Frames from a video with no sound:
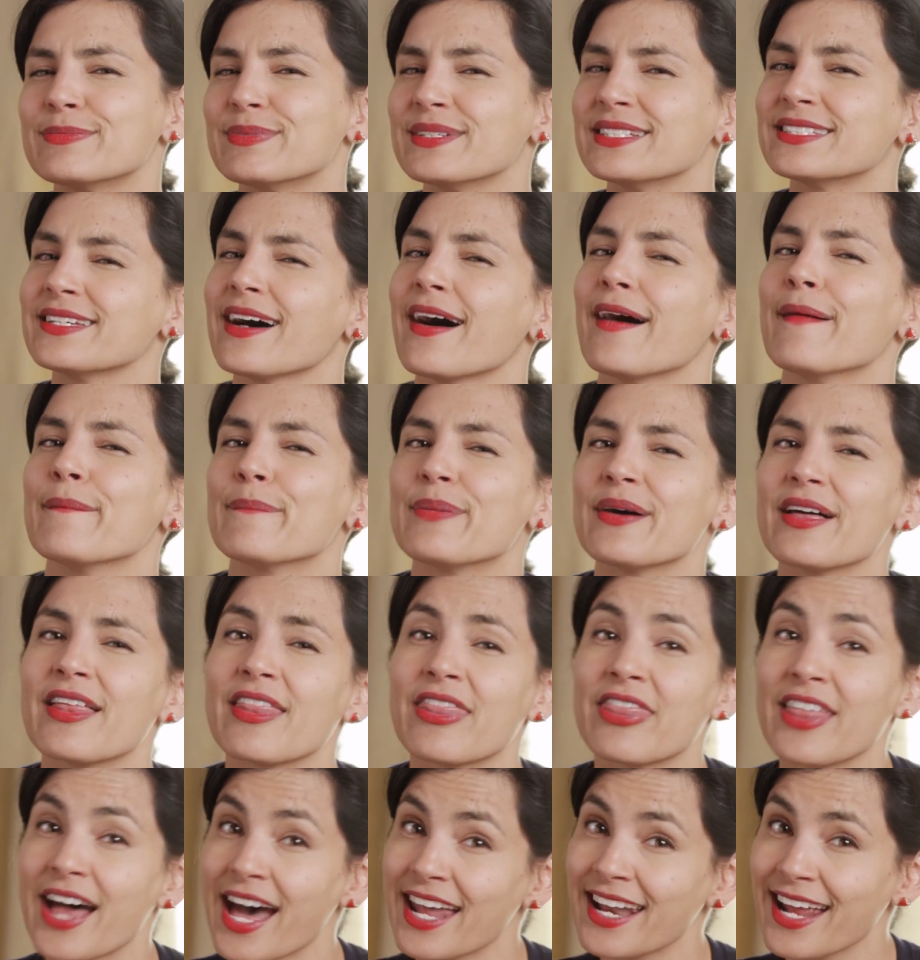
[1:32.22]
to be done,
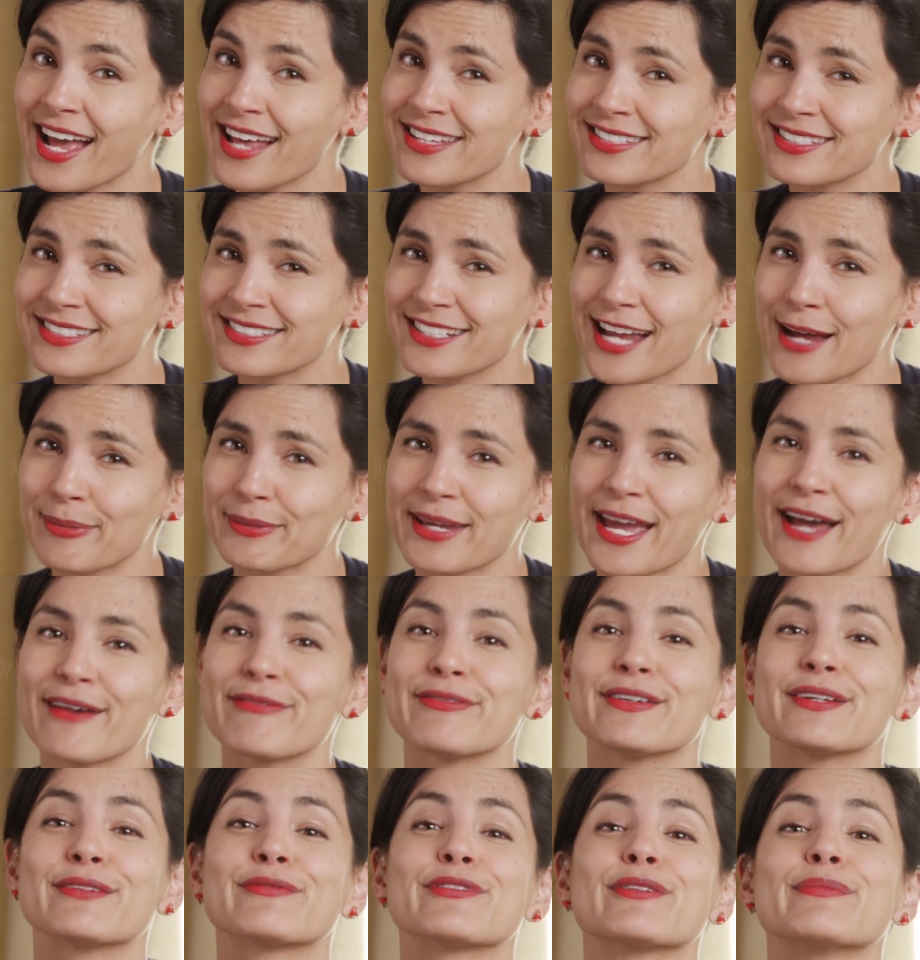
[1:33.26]
but that hasn't stopped
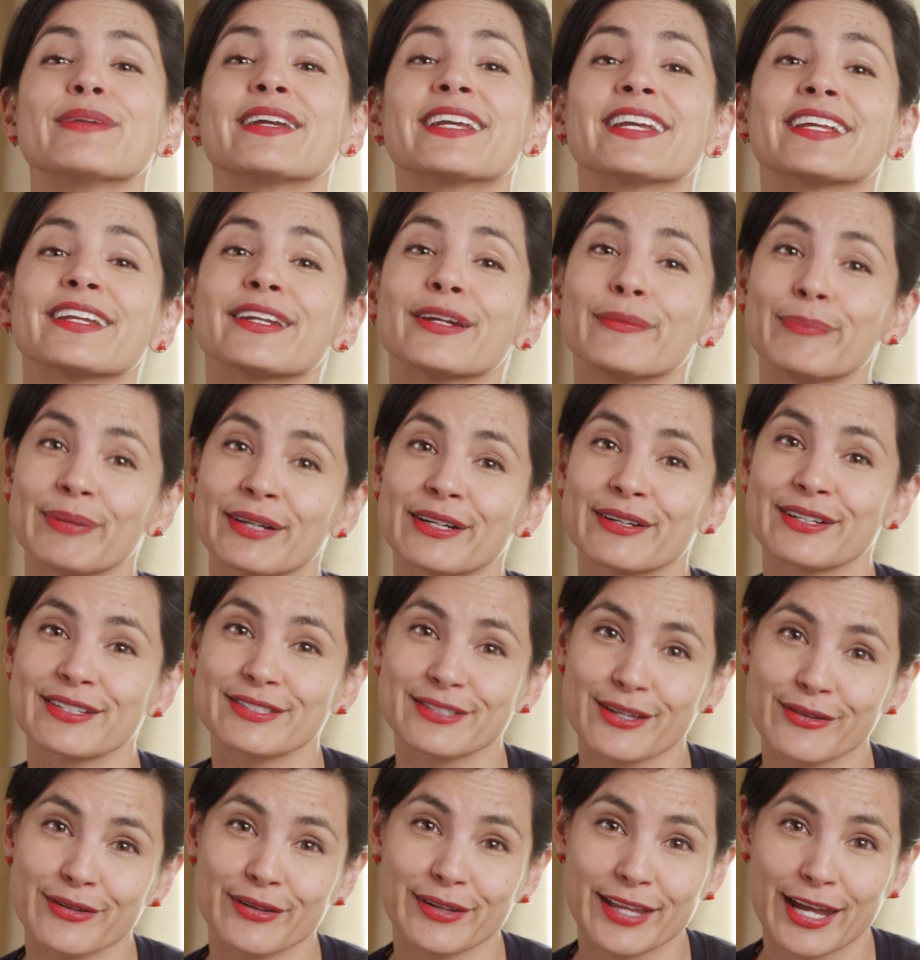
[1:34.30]
caffeine from making an
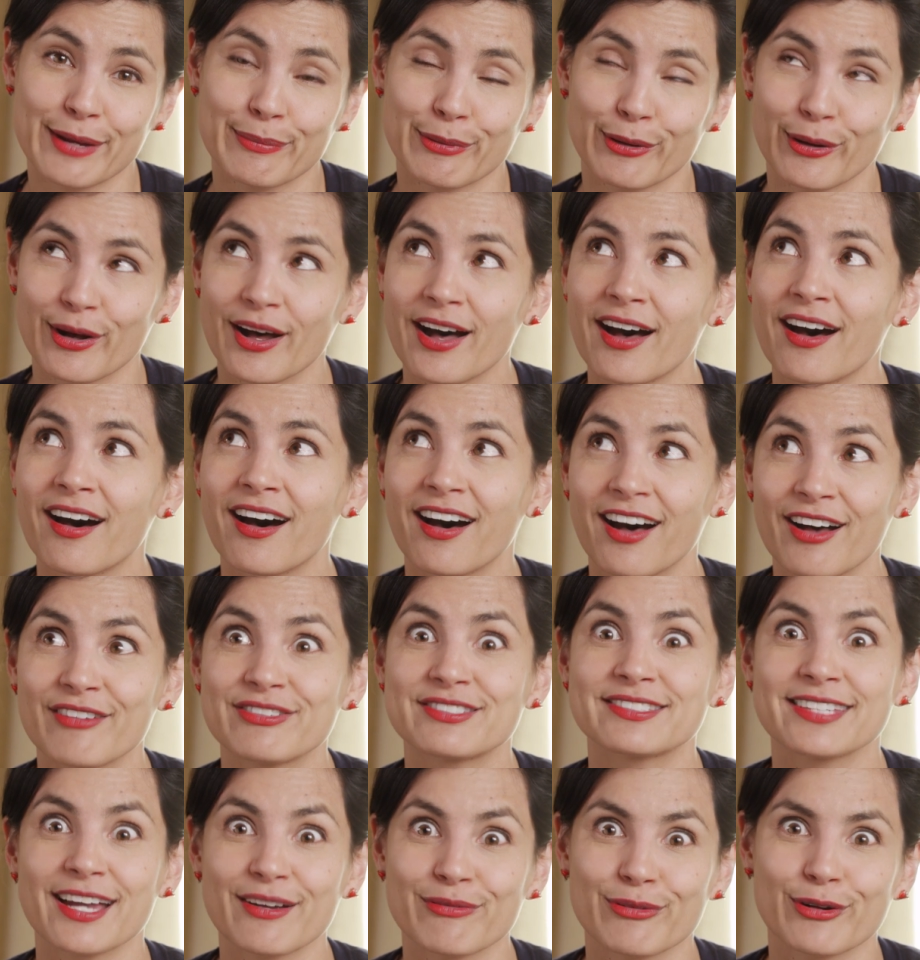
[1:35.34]
appearance on the label
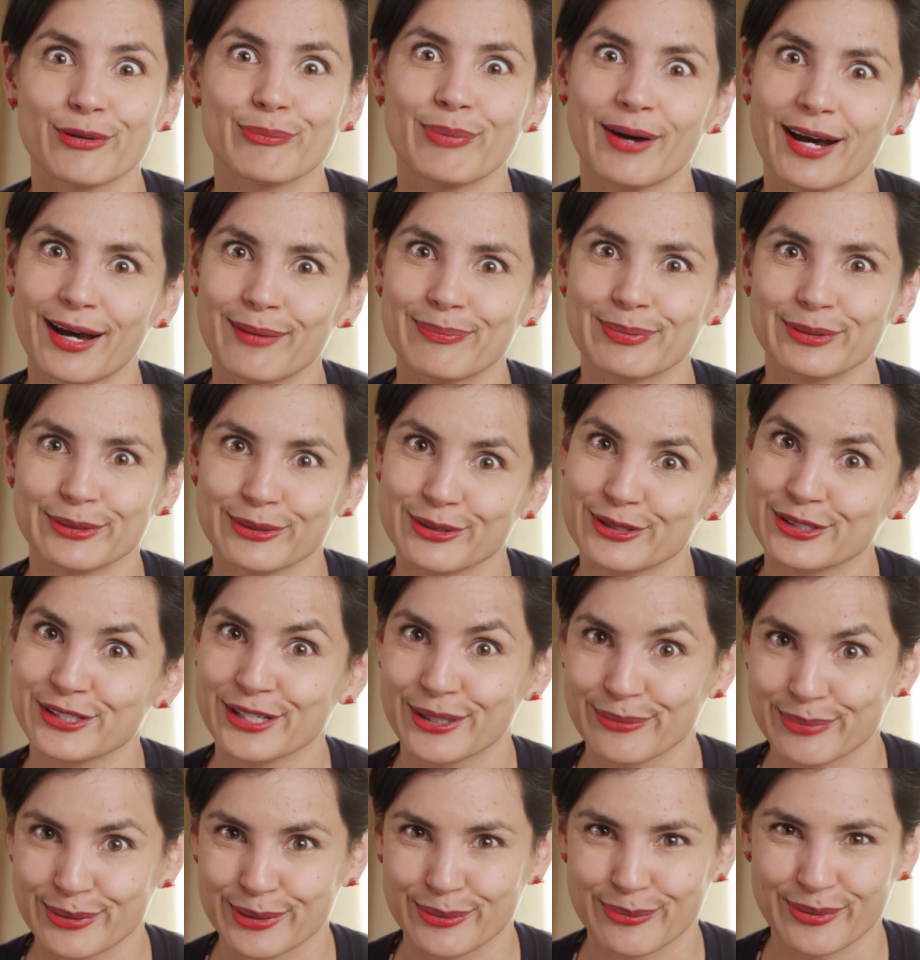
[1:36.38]
of several popular
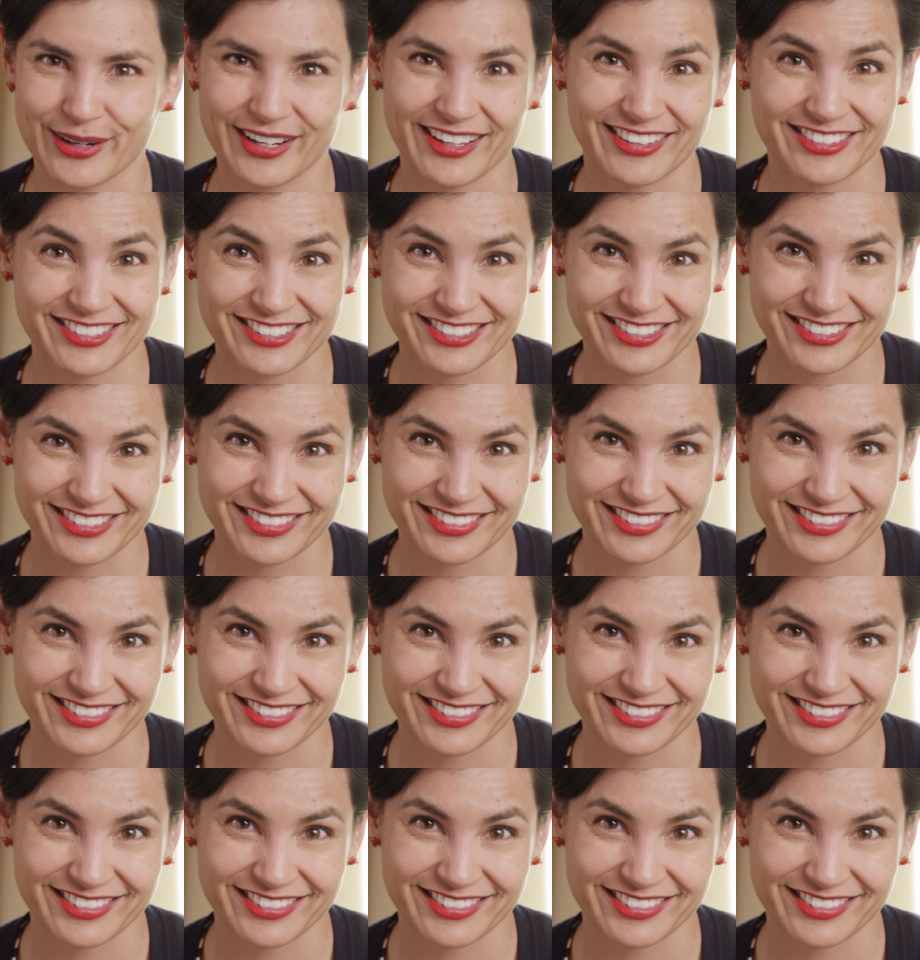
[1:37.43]
shampoo brands.